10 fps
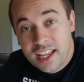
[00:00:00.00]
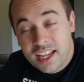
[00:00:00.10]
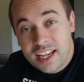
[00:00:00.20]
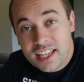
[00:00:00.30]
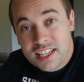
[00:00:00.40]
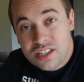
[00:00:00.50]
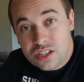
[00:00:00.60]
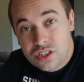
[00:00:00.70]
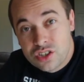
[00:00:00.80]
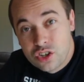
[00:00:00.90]
It is
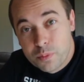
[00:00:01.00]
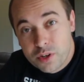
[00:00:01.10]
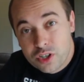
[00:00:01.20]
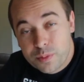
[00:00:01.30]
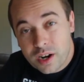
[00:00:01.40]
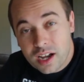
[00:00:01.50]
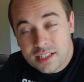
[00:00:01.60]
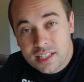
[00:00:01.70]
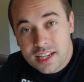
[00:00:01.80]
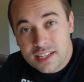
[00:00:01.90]
super duper hot
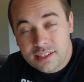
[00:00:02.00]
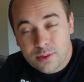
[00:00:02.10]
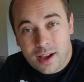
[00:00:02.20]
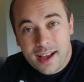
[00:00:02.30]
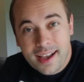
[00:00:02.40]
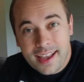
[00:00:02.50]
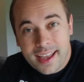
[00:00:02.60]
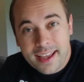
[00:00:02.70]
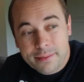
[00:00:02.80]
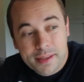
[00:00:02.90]
today, so I
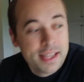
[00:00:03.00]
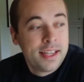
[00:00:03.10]
am